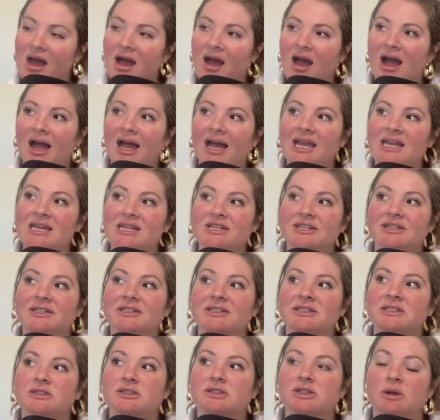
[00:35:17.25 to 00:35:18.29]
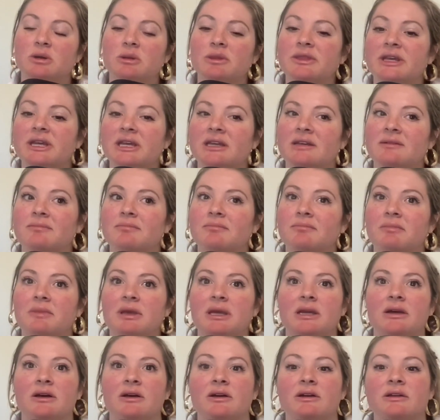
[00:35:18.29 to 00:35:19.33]
I just don't think
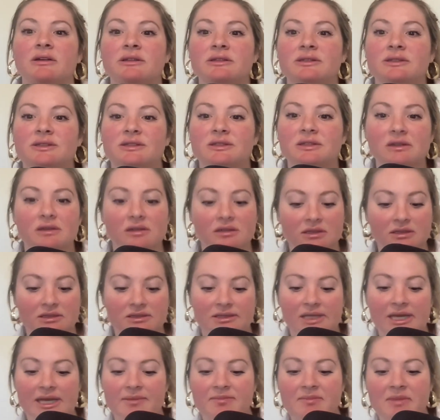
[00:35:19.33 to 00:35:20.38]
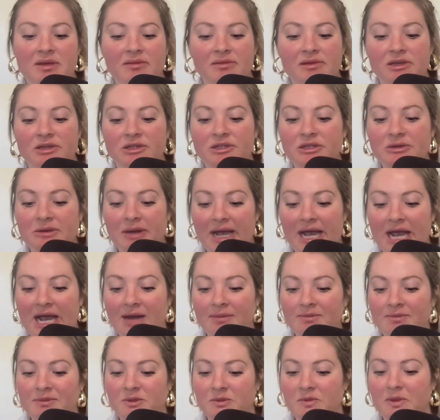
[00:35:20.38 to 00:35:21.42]
meals, like maybe you could do
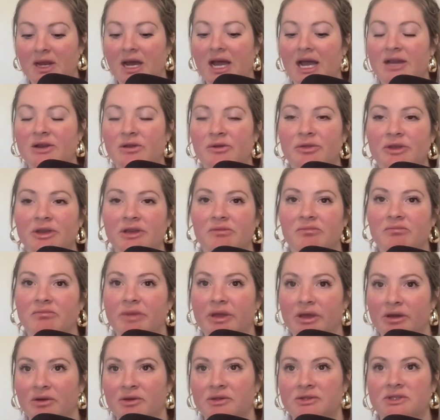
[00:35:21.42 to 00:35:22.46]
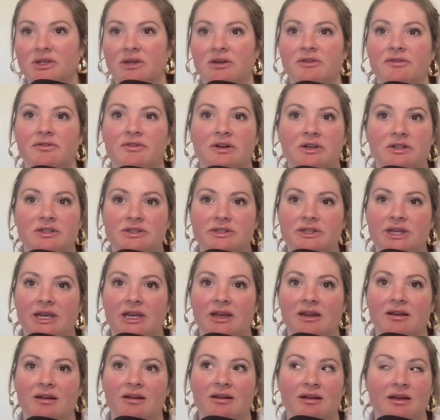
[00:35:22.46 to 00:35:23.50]
apps, but I don't think meals on a first
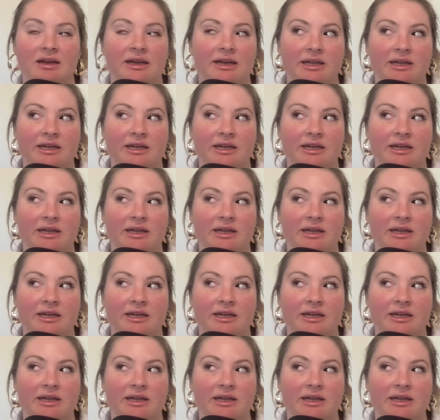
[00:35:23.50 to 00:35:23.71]
date are it.